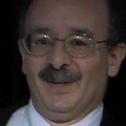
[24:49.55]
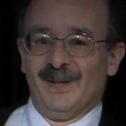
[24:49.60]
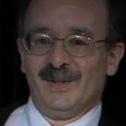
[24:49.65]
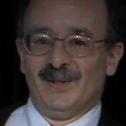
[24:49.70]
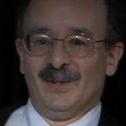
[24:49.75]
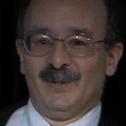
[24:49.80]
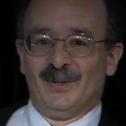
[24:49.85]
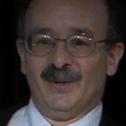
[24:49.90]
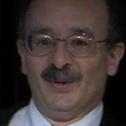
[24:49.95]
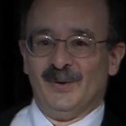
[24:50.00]

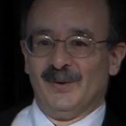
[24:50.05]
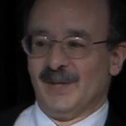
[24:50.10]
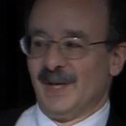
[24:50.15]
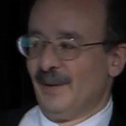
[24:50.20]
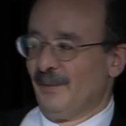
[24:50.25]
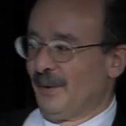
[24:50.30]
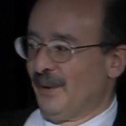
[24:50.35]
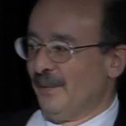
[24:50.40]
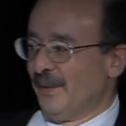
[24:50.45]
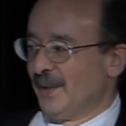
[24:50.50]
Institute's
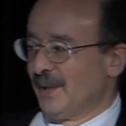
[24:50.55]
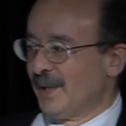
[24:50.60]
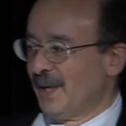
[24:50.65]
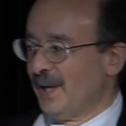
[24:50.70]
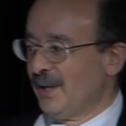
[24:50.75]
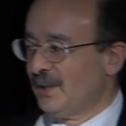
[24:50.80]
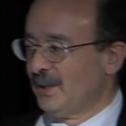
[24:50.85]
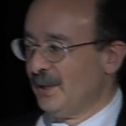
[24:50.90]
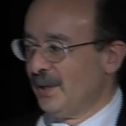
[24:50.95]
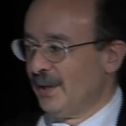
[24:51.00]

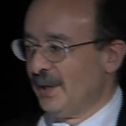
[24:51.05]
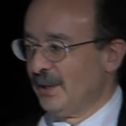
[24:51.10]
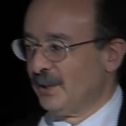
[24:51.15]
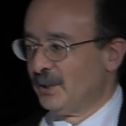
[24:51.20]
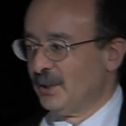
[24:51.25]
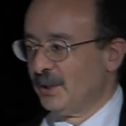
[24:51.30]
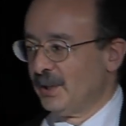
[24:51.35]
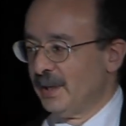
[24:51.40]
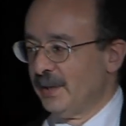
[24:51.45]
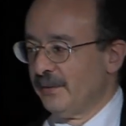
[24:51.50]
implementation
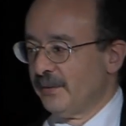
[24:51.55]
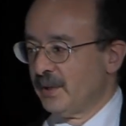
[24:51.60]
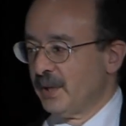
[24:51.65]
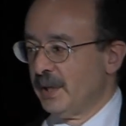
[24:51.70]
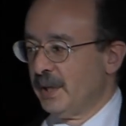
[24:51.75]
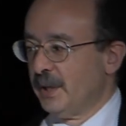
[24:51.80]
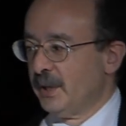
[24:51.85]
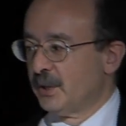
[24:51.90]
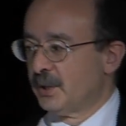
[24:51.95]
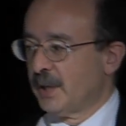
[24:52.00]
initiatives
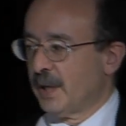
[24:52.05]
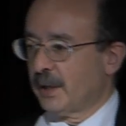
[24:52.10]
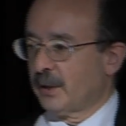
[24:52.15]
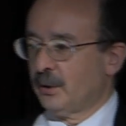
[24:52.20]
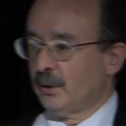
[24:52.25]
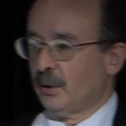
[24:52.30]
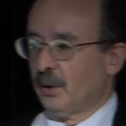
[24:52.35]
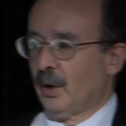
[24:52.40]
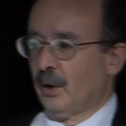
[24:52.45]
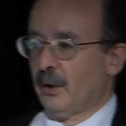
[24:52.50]
in each
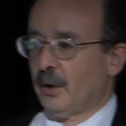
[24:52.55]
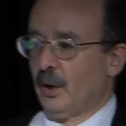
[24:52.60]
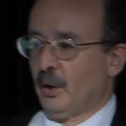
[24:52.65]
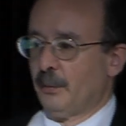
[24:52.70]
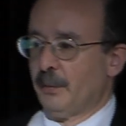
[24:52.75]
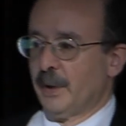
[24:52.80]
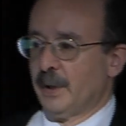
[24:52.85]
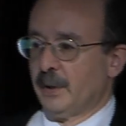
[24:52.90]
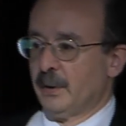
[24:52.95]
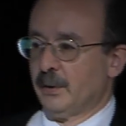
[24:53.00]
sector are
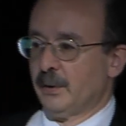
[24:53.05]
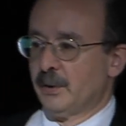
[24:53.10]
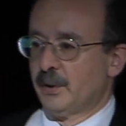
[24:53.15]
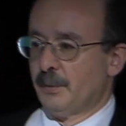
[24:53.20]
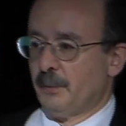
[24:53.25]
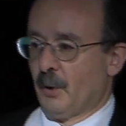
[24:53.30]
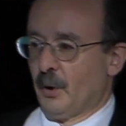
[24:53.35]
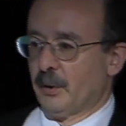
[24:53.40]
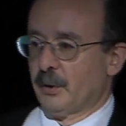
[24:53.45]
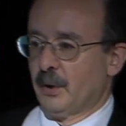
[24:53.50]
helping
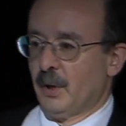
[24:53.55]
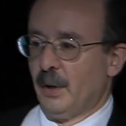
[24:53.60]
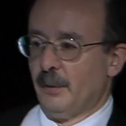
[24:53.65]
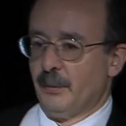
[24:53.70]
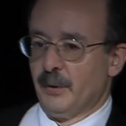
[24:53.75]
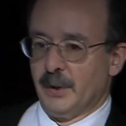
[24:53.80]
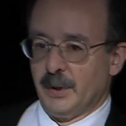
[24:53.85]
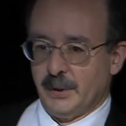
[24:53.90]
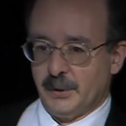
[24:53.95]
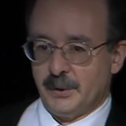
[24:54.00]
smart
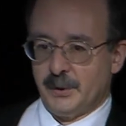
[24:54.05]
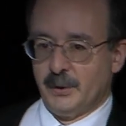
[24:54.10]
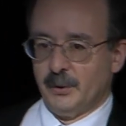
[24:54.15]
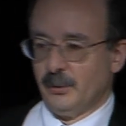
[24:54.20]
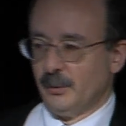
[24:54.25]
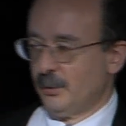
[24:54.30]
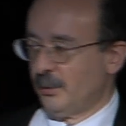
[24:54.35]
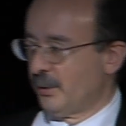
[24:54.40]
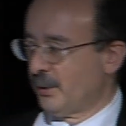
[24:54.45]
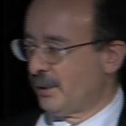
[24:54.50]
companies
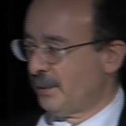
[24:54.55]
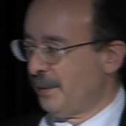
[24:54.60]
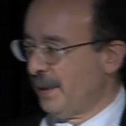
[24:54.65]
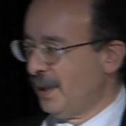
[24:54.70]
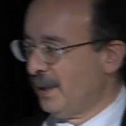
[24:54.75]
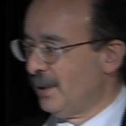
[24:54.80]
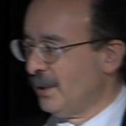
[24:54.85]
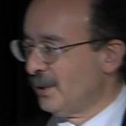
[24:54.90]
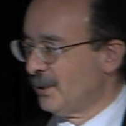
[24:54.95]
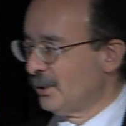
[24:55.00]
to
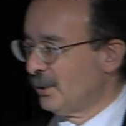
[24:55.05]
speed this